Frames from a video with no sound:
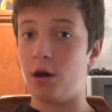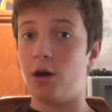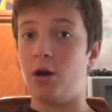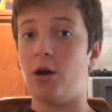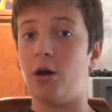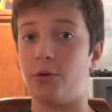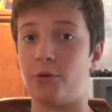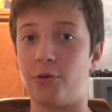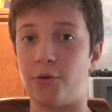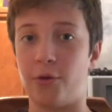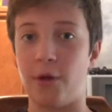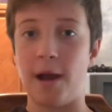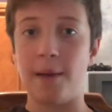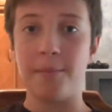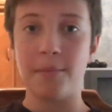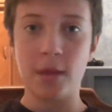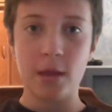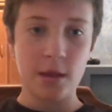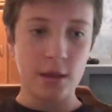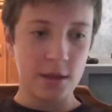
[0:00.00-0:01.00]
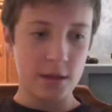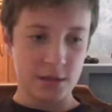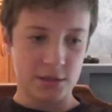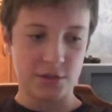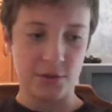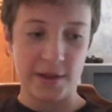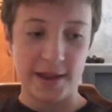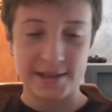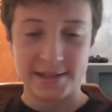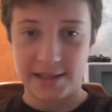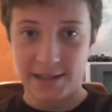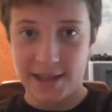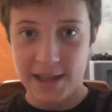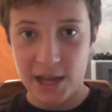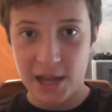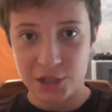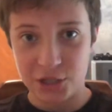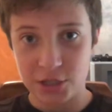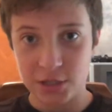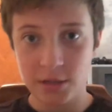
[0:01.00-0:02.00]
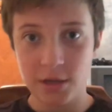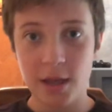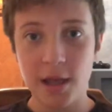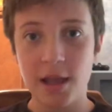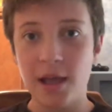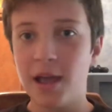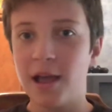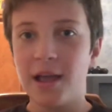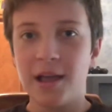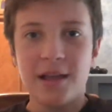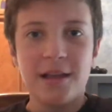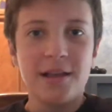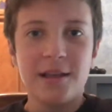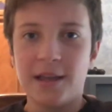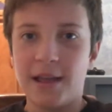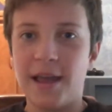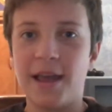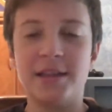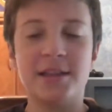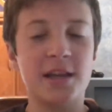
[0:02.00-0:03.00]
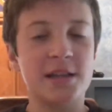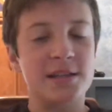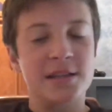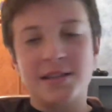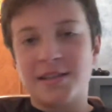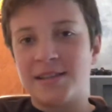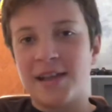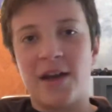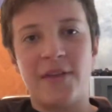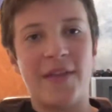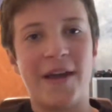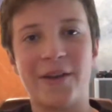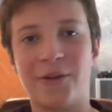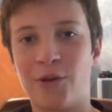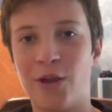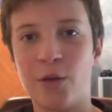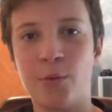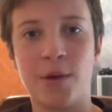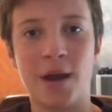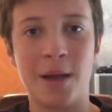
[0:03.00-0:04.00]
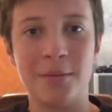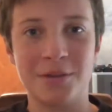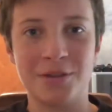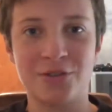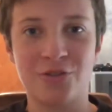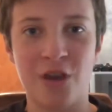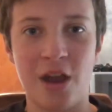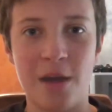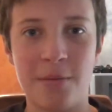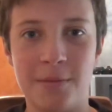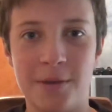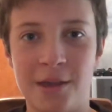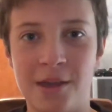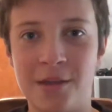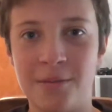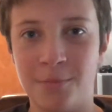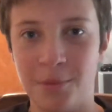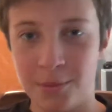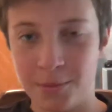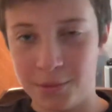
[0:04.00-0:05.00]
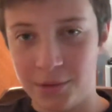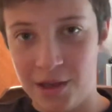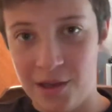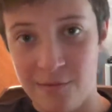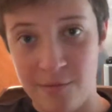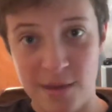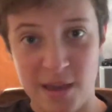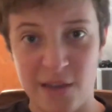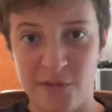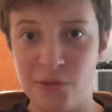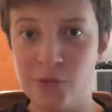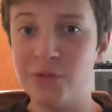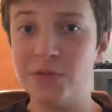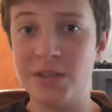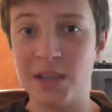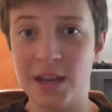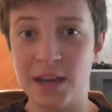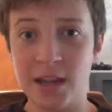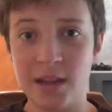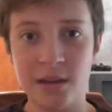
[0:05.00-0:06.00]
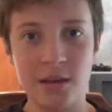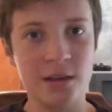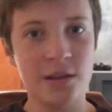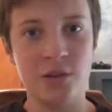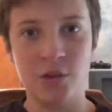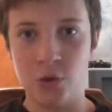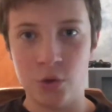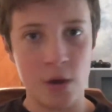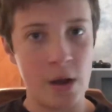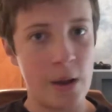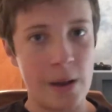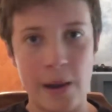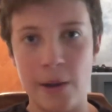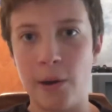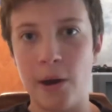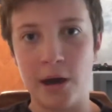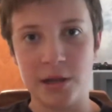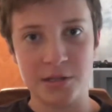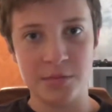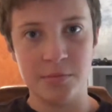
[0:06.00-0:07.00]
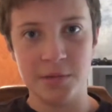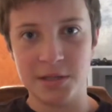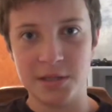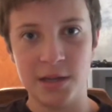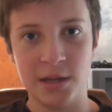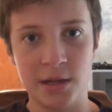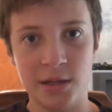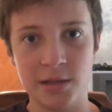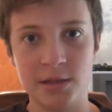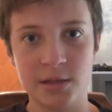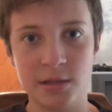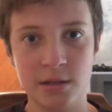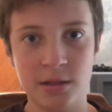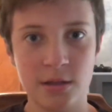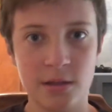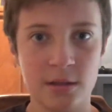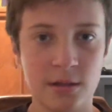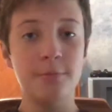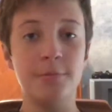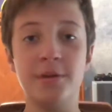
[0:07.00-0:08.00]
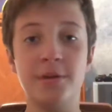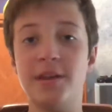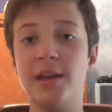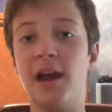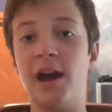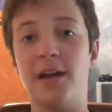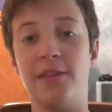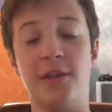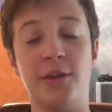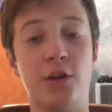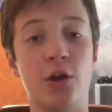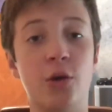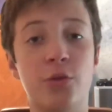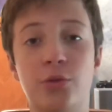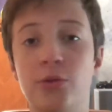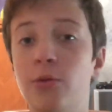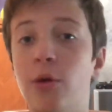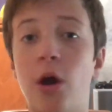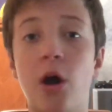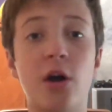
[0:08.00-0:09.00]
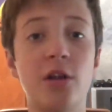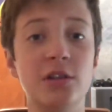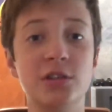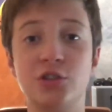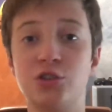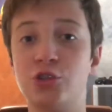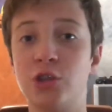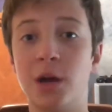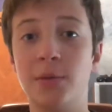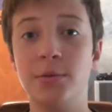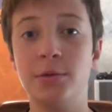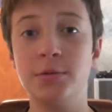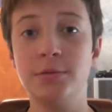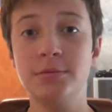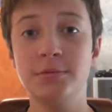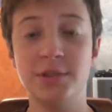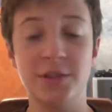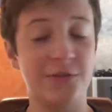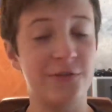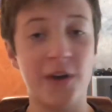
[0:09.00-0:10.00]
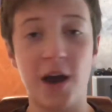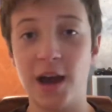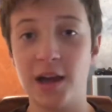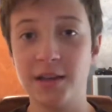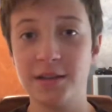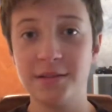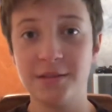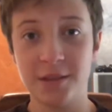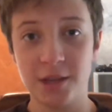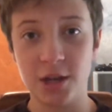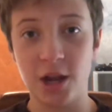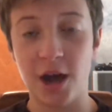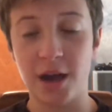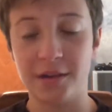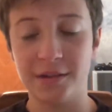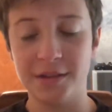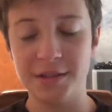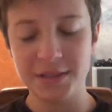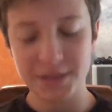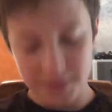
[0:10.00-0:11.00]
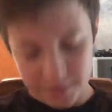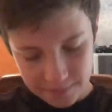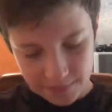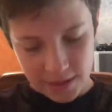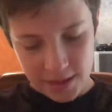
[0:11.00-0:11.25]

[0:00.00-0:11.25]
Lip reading: oh crap. So he has to catch it. It doesn't sound that great when I'm describing it, but believe me, if you've seen it, you know how awesome the scene is. But yeah, they go through all this trouble to find the knock list.